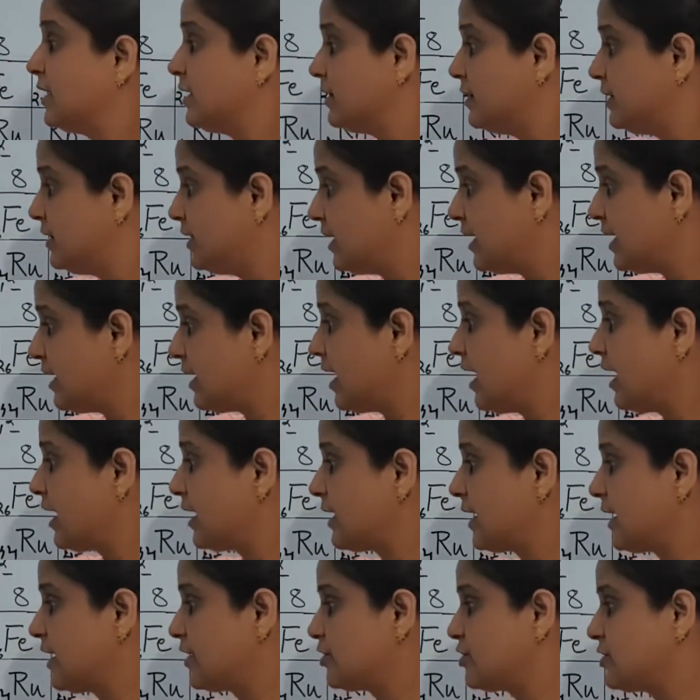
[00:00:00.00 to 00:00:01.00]
They are
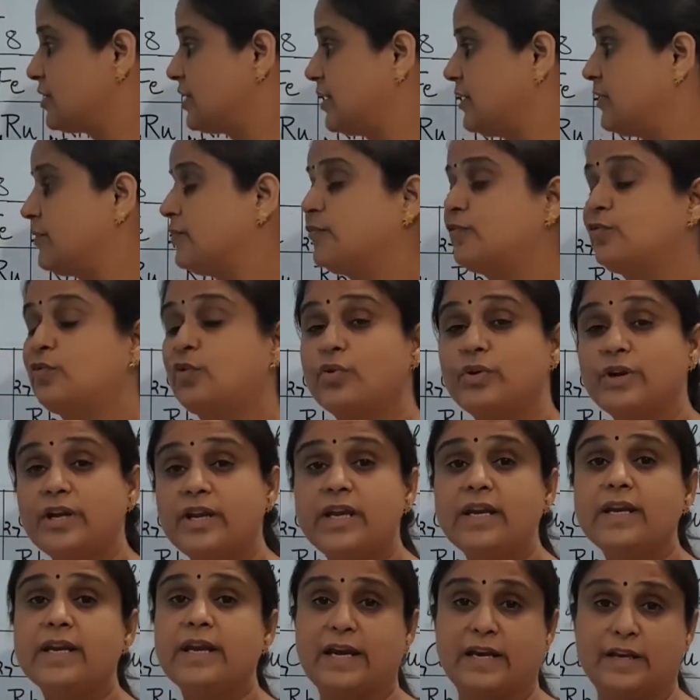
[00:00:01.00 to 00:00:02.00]
actually 14
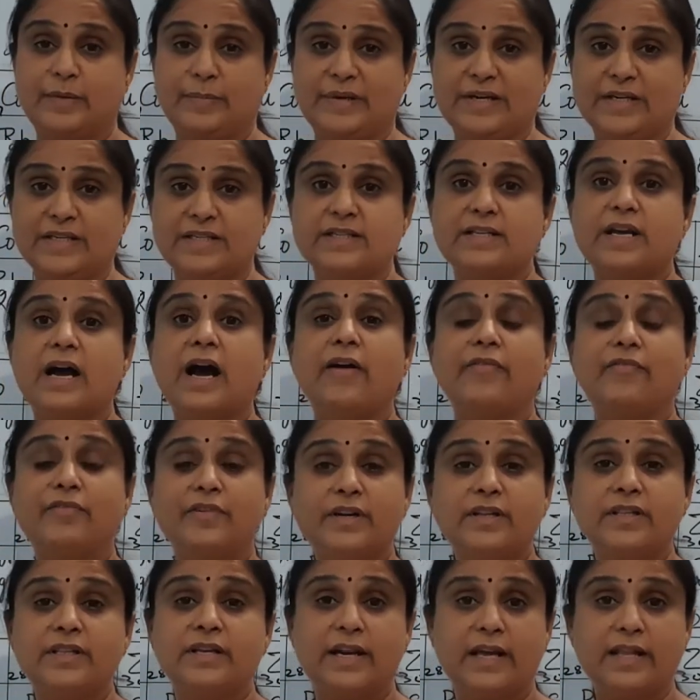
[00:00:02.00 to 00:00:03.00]
elements after
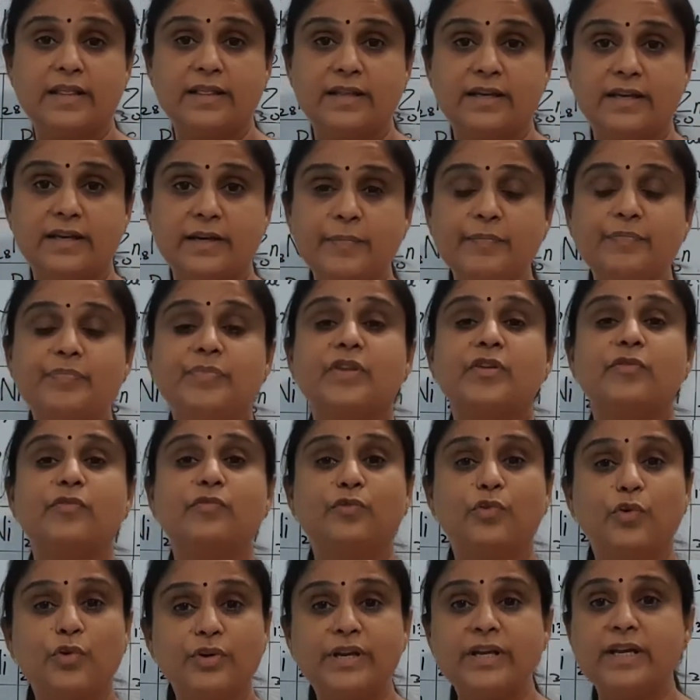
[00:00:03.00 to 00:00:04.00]
the lanthanum.
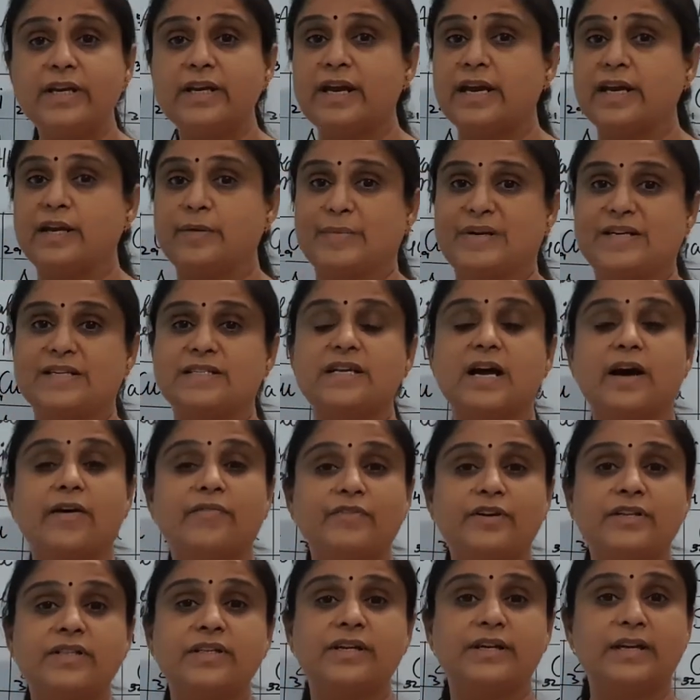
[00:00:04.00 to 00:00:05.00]
14 elements. After
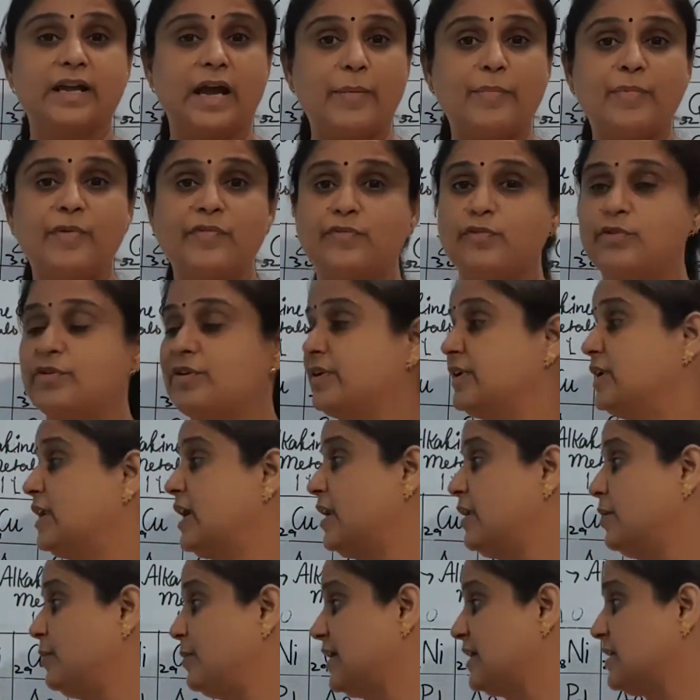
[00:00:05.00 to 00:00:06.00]
the gap of 14
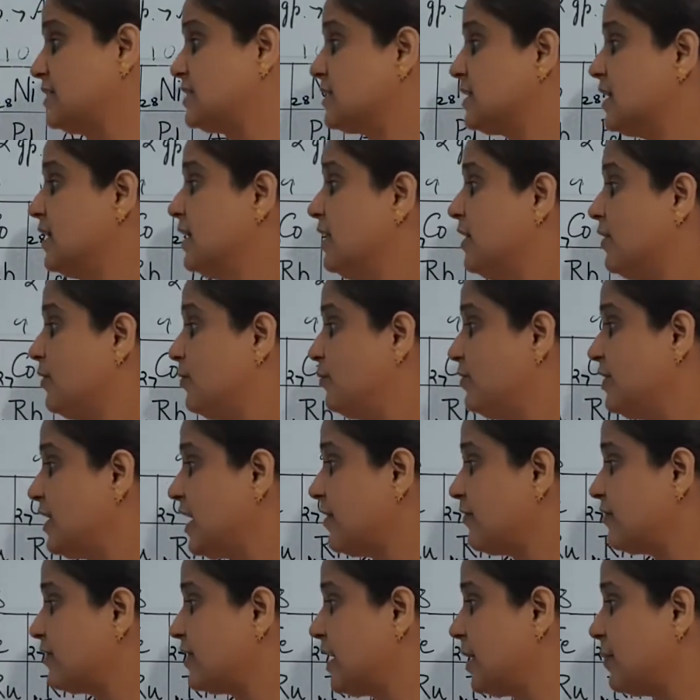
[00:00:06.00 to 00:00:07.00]
elements, we
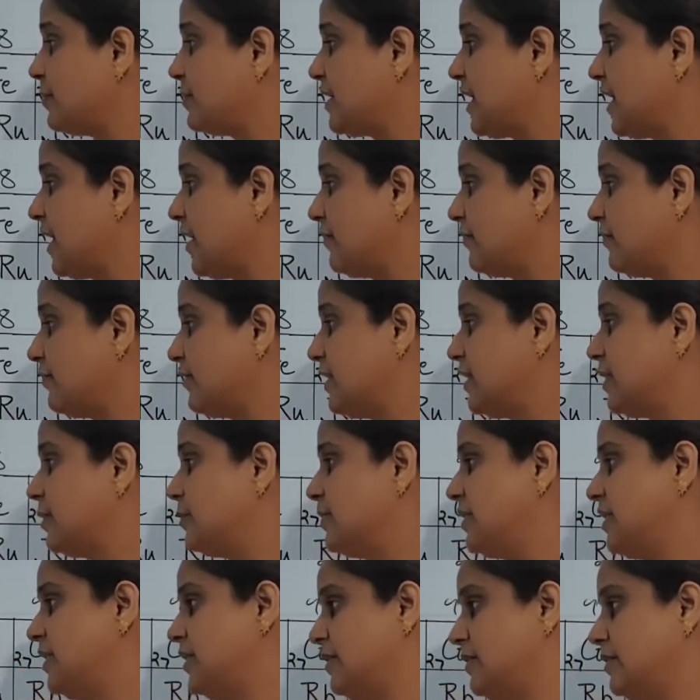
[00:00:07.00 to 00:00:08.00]
have kept hafnium
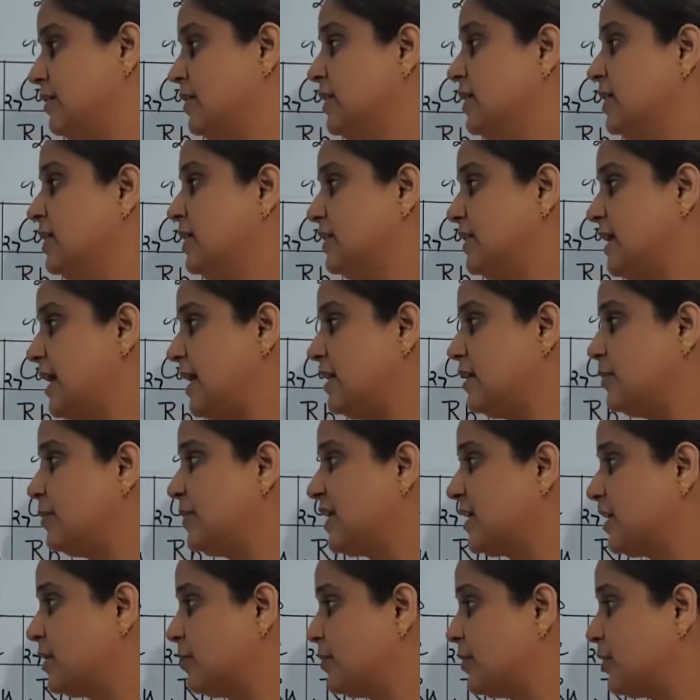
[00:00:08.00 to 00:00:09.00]
here. The atomic
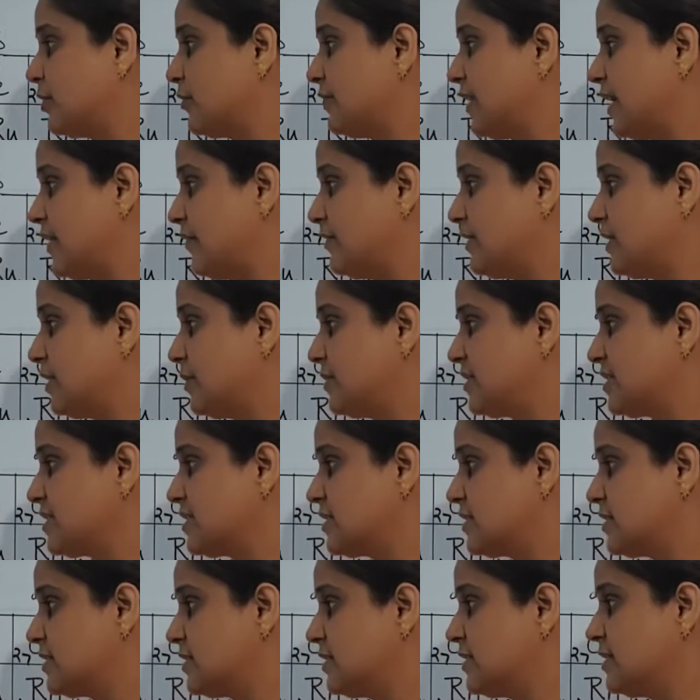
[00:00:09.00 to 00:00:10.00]
number of hafnium is
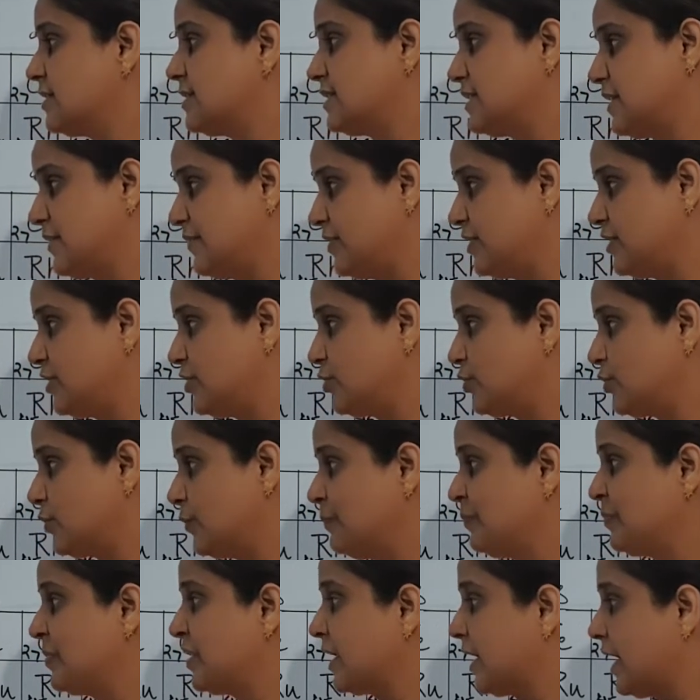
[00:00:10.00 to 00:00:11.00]
72
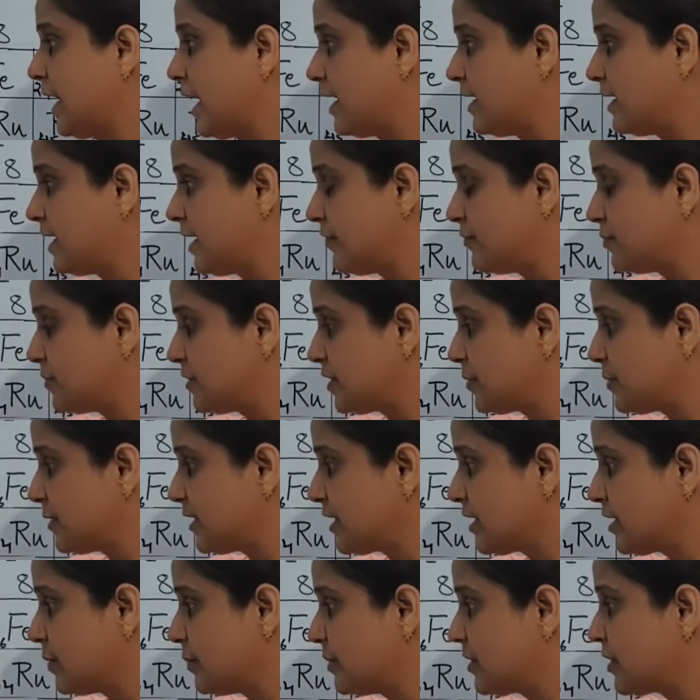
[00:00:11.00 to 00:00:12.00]
and atomic
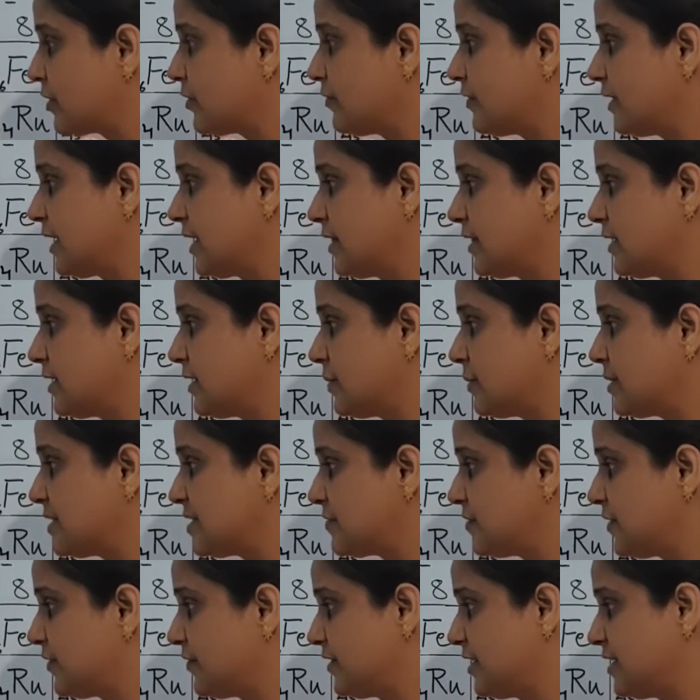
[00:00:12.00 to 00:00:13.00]
number of lanthanum is
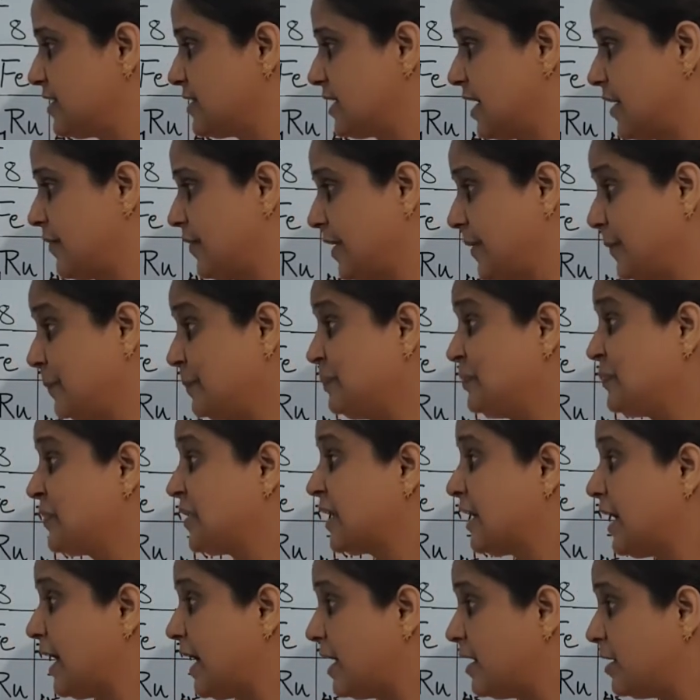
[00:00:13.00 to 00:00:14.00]
57.
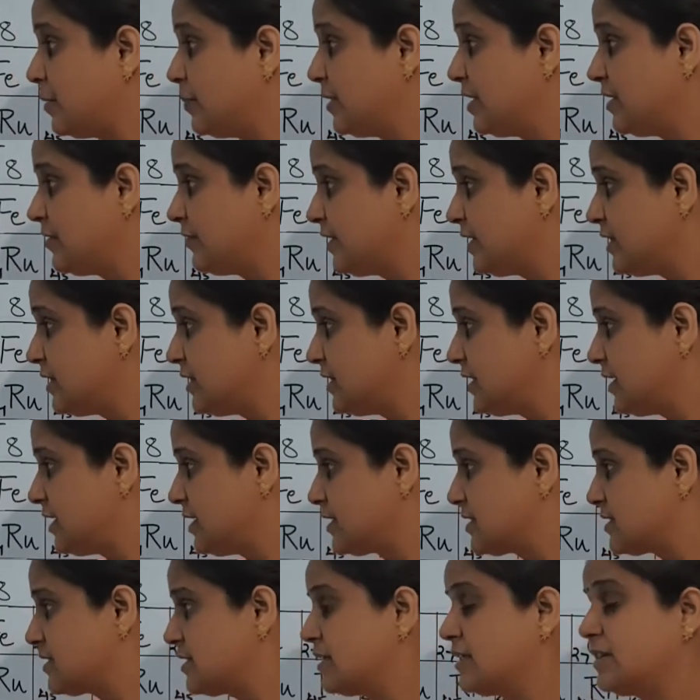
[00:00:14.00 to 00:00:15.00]
And between
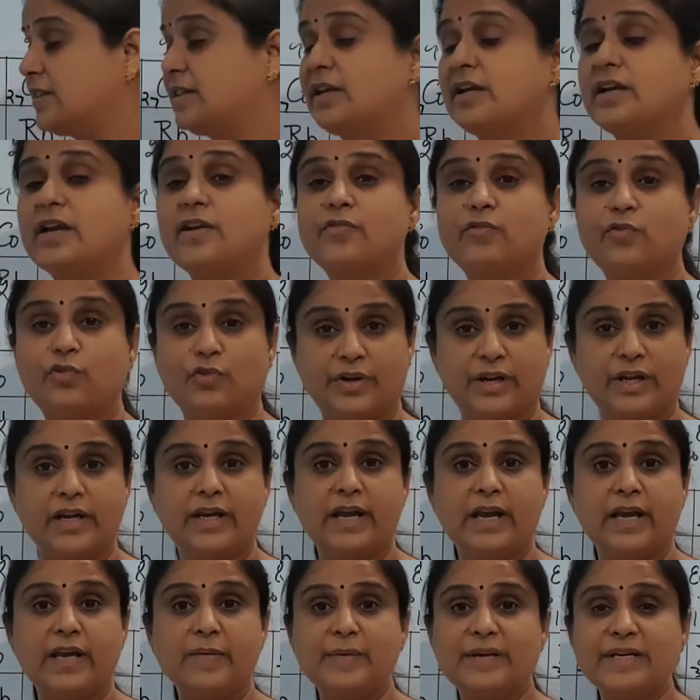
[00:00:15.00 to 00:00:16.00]
these, there are 14
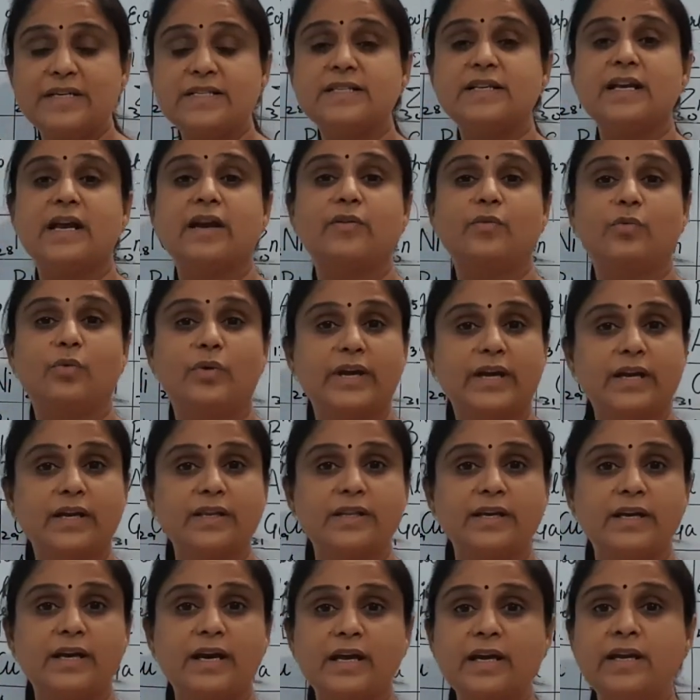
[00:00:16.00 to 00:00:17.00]
elements, and where they
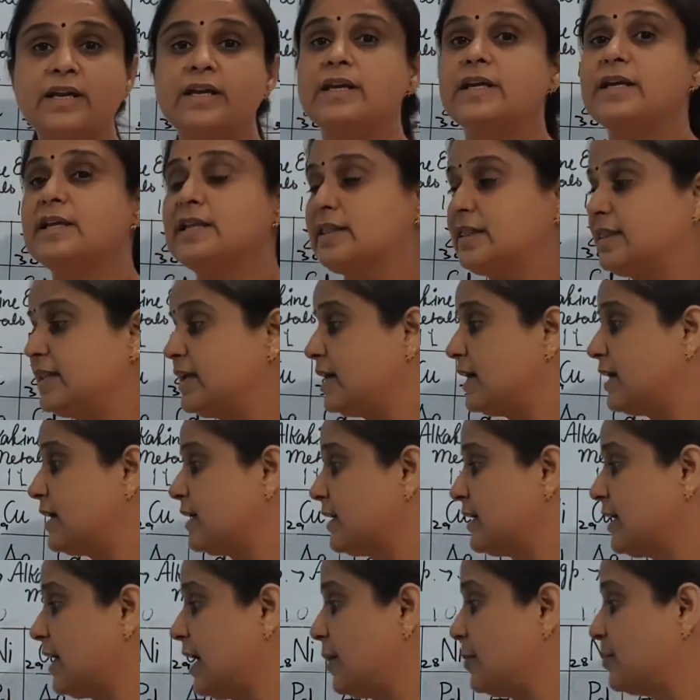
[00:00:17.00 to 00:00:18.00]
are? They are
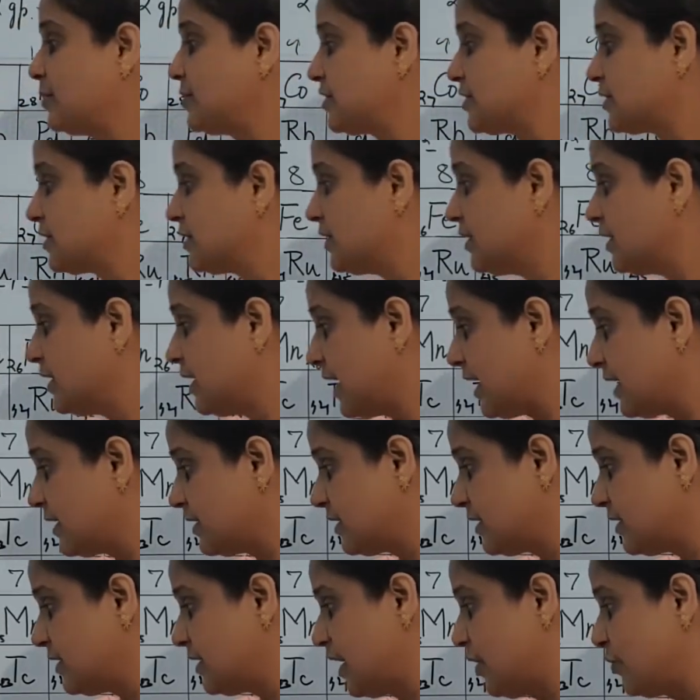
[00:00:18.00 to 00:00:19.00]
kept at the
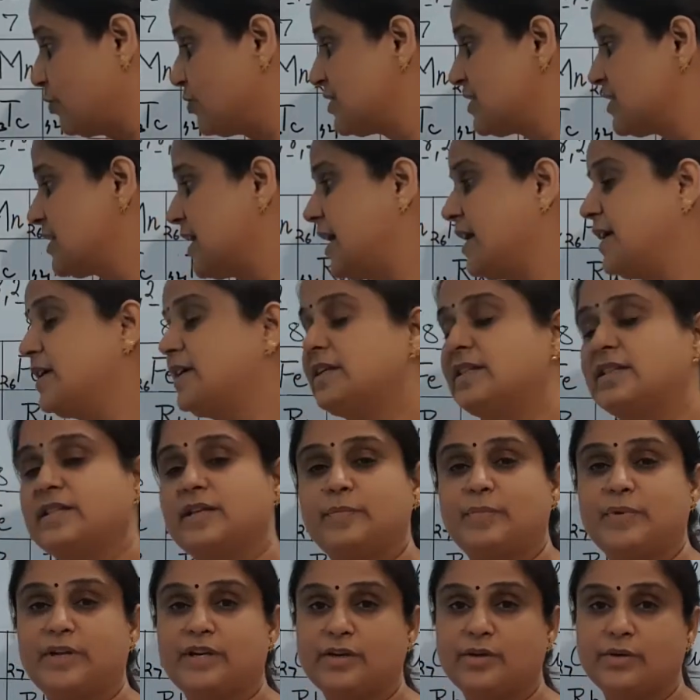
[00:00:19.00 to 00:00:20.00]
downside in the
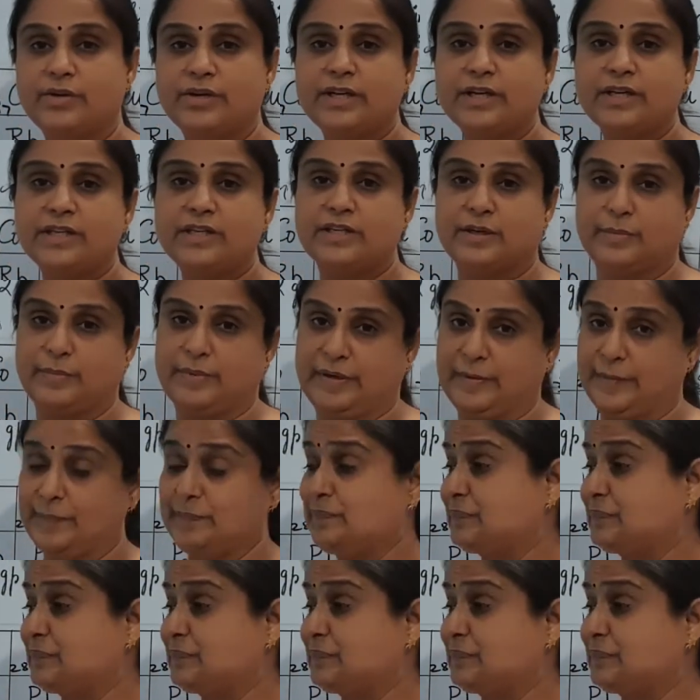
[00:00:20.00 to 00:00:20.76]
periodic table.